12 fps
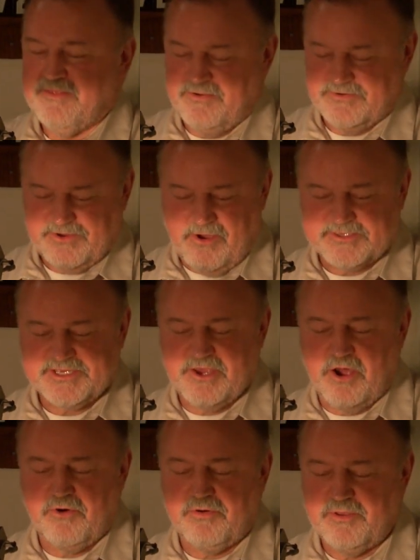There's
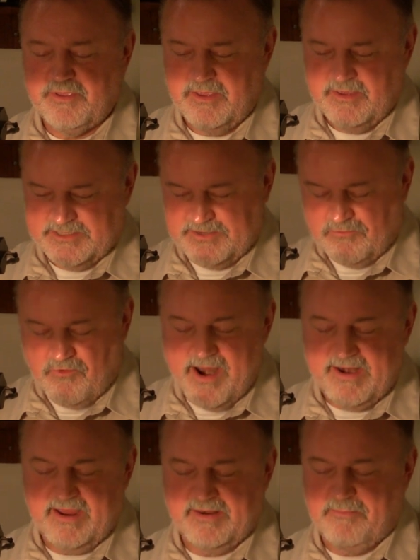also some
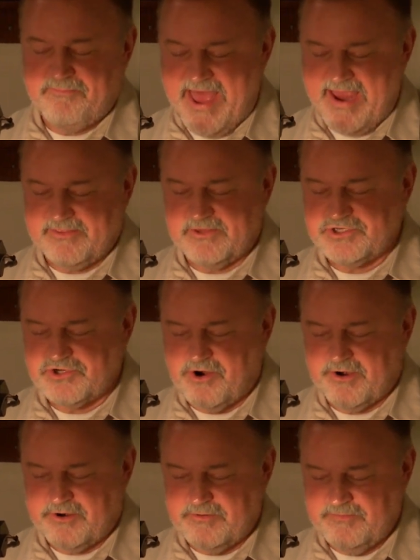writing on the back of the
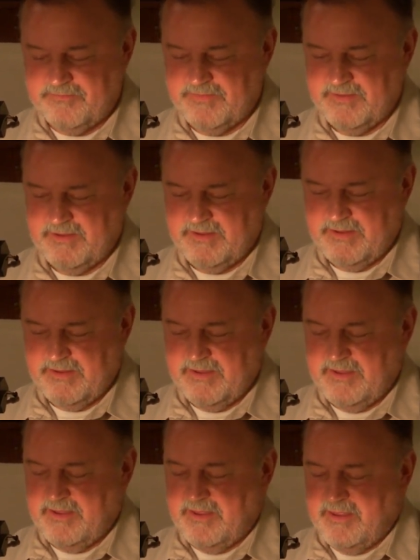charter
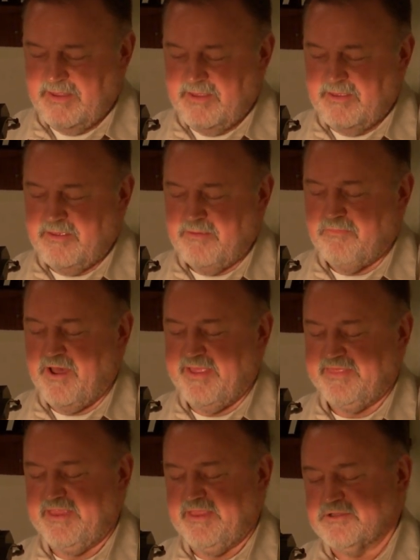by
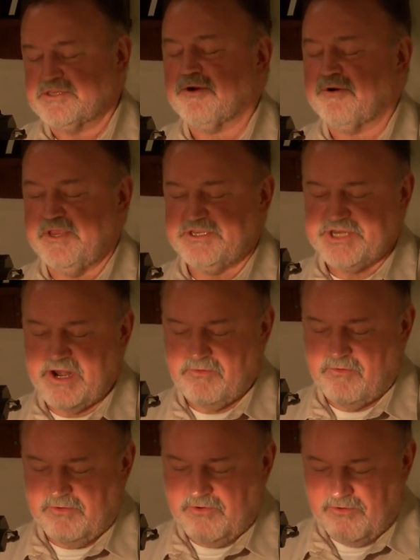the Attorney
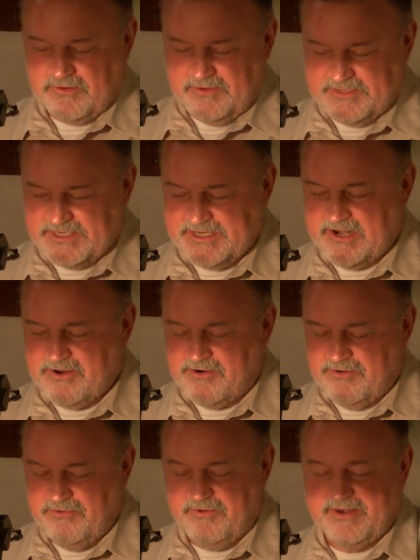General Cortlandt Skinner,
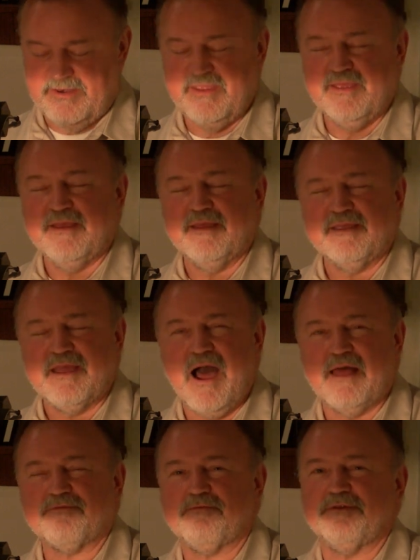who had
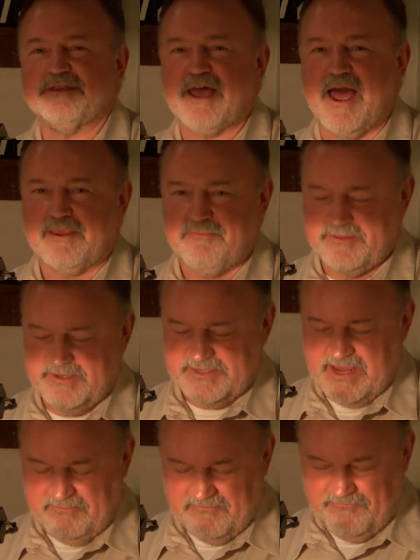gone through the document the
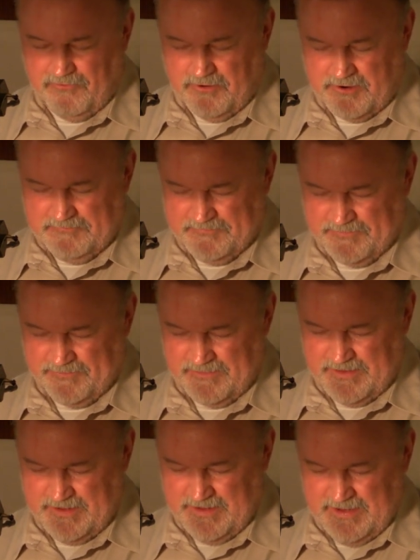day before
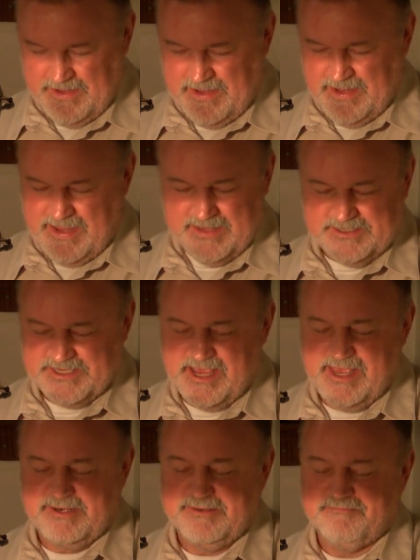and
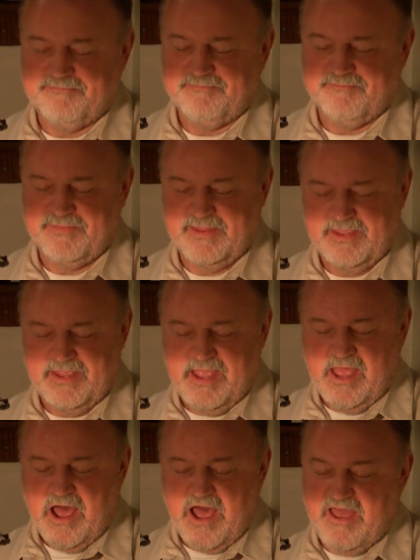said,
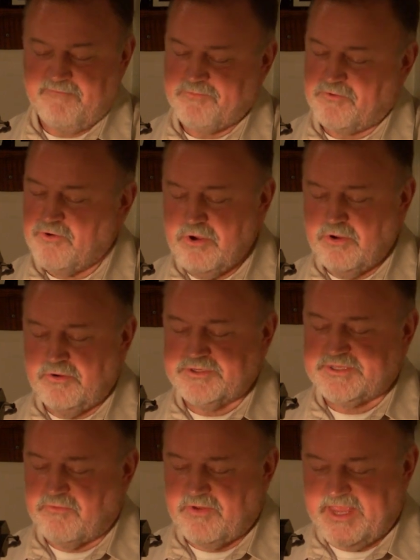I have
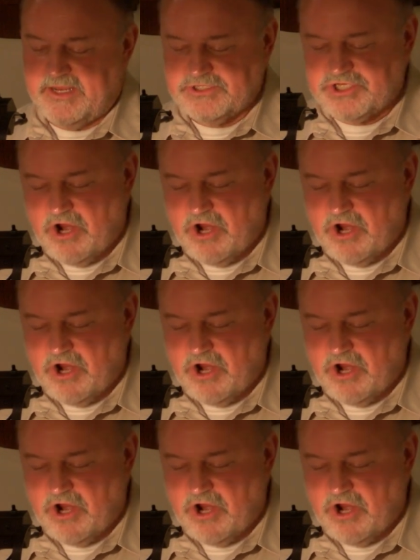perused the within